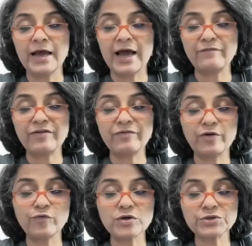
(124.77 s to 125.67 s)
And we will,
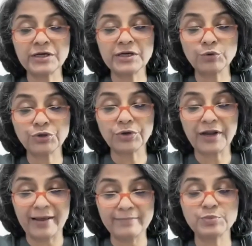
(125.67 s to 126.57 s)
of course, read out your
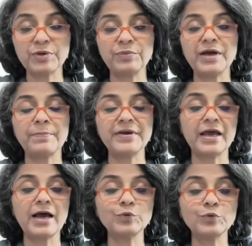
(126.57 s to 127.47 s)
names when we are
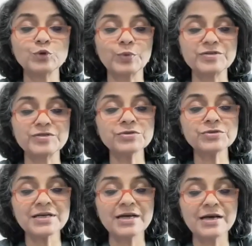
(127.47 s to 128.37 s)
picking up those questions.